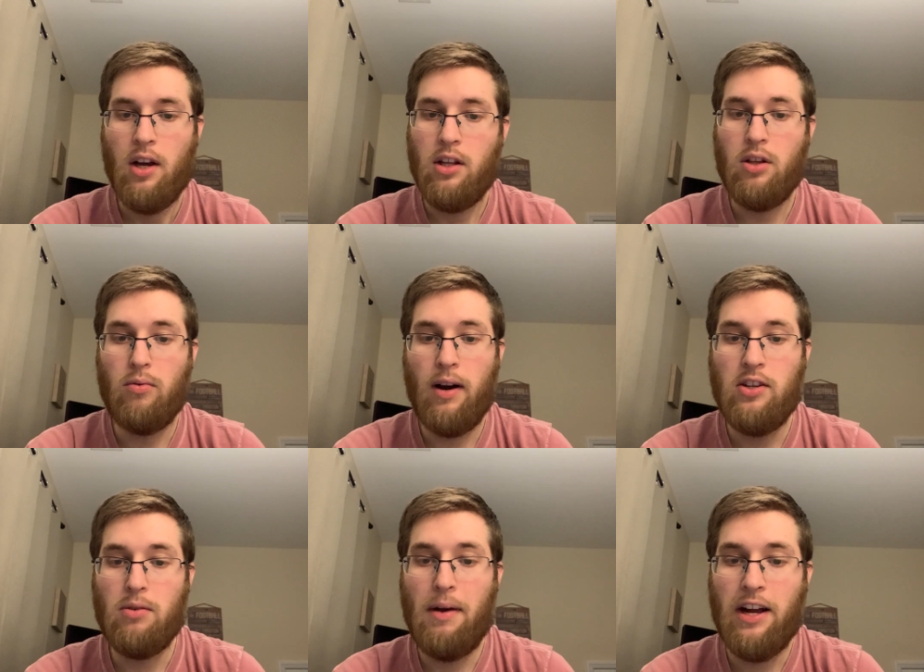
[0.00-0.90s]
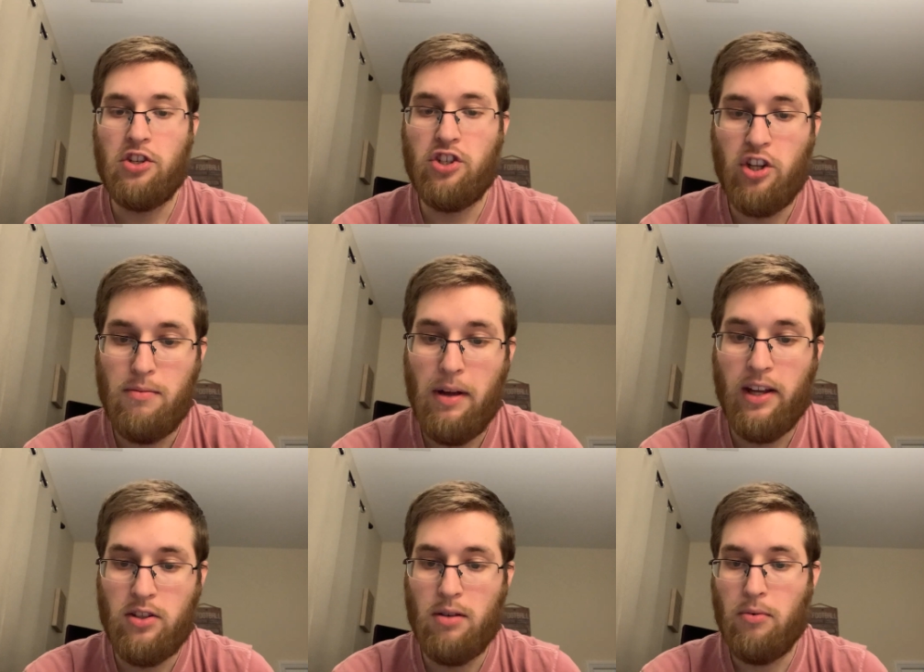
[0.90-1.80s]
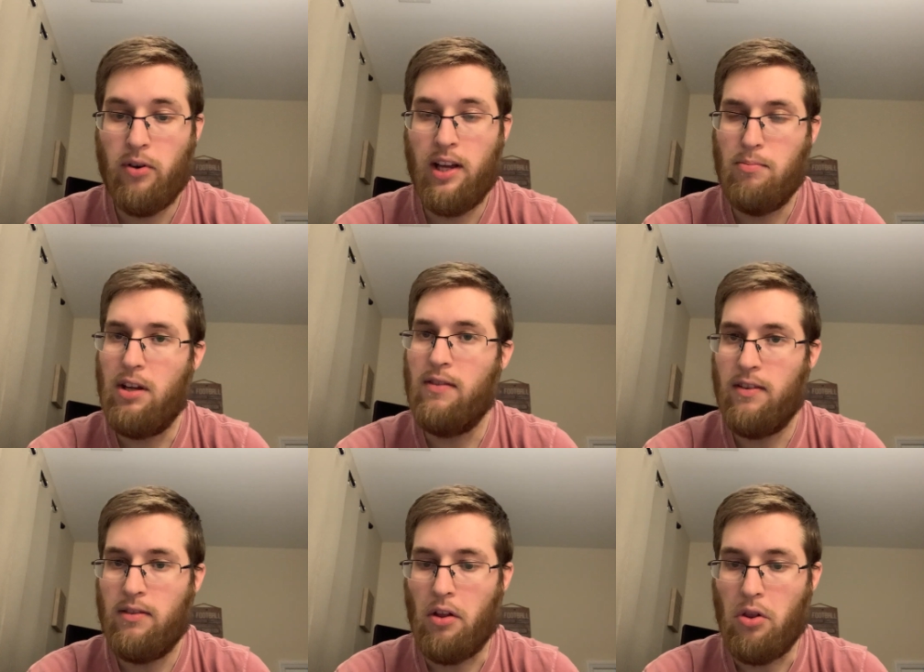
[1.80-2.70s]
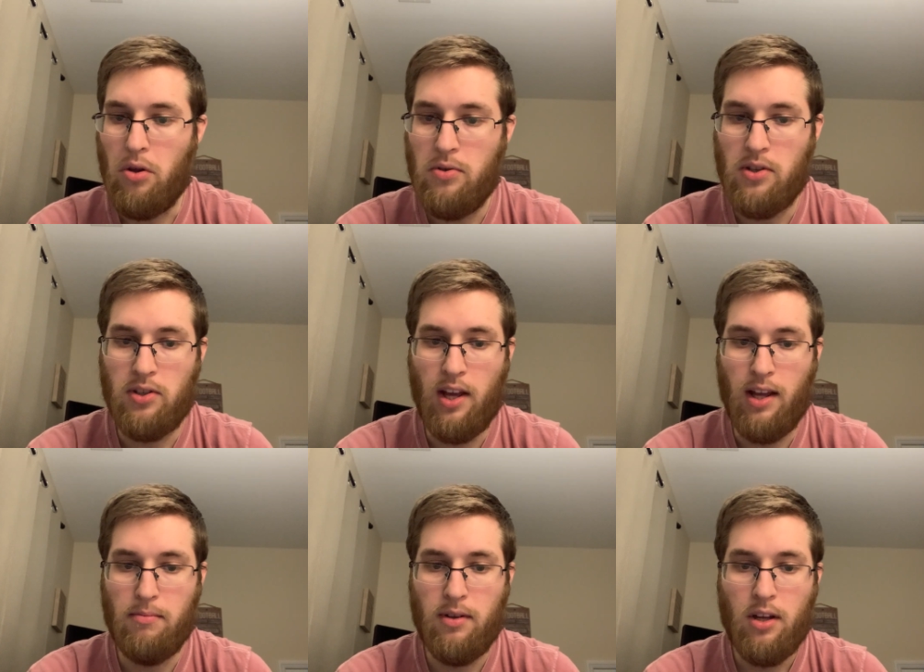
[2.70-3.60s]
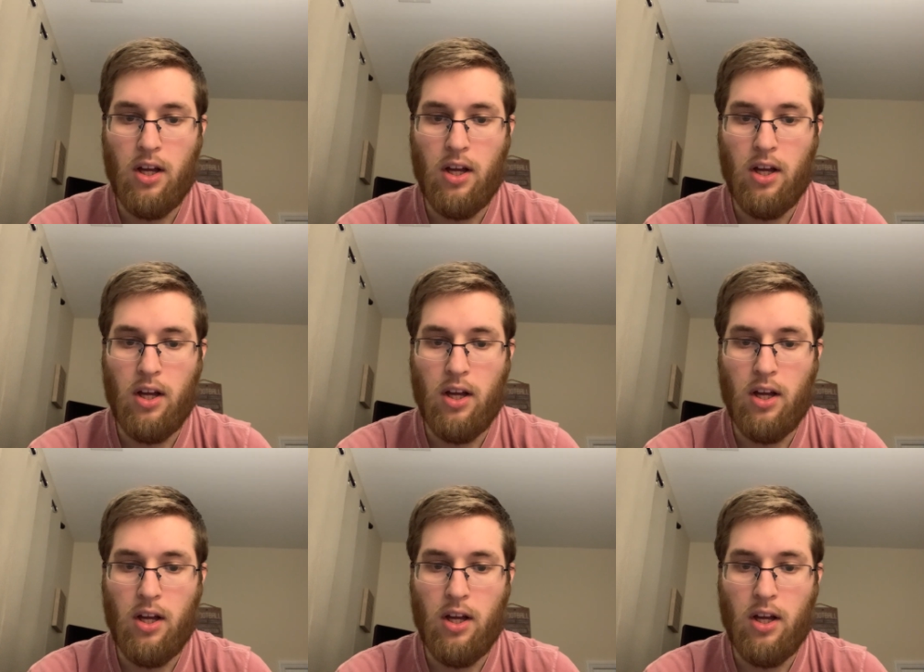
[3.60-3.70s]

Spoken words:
The Razorbacks should make it to a bowl game even if they lose this game.